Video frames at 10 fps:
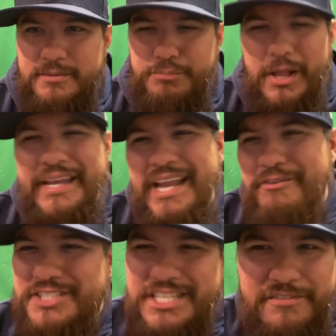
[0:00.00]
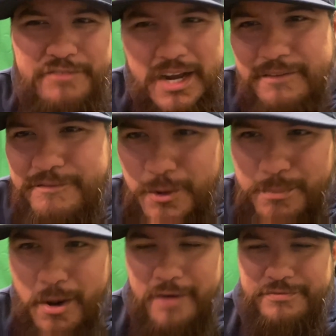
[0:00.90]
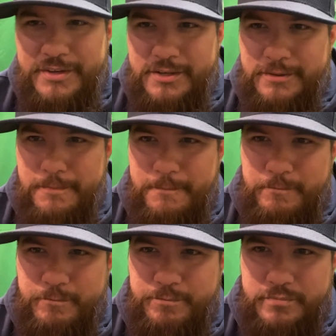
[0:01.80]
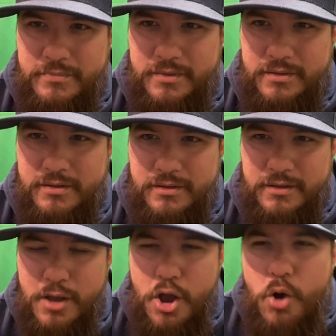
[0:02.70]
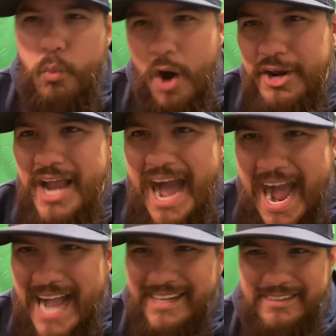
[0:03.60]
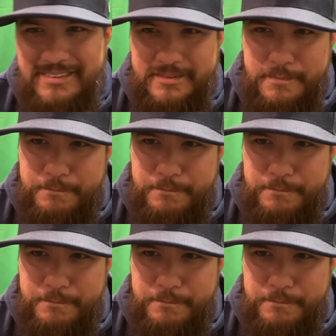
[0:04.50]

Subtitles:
Probably never seen a fucking football field. Where you hiding?